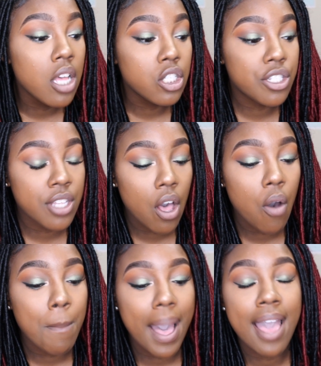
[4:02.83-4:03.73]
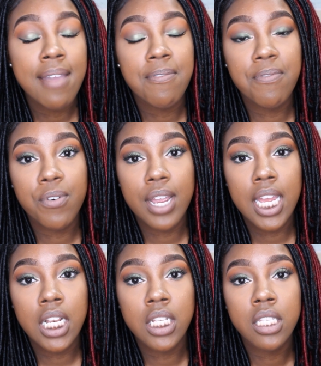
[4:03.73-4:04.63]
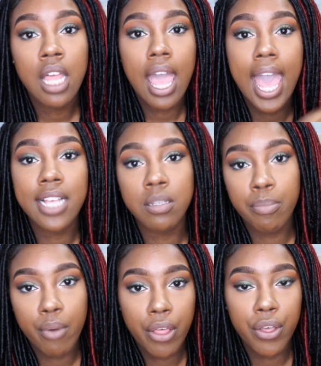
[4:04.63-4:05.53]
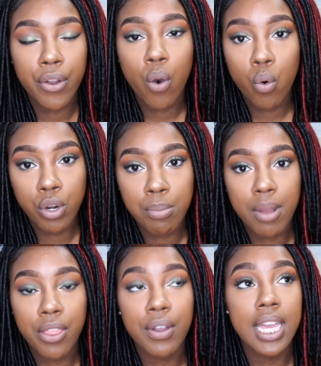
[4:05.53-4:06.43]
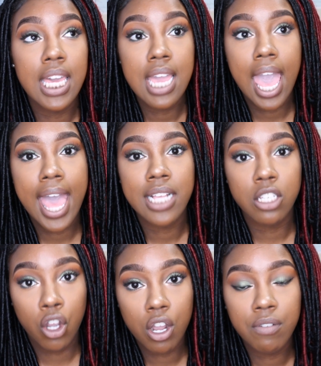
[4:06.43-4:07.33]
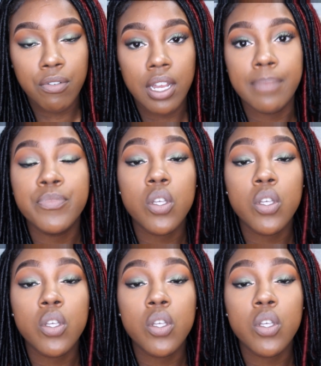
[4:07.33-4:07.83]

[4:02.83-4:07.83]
So my friend has a brother, an older brother, and he has a girlfriend.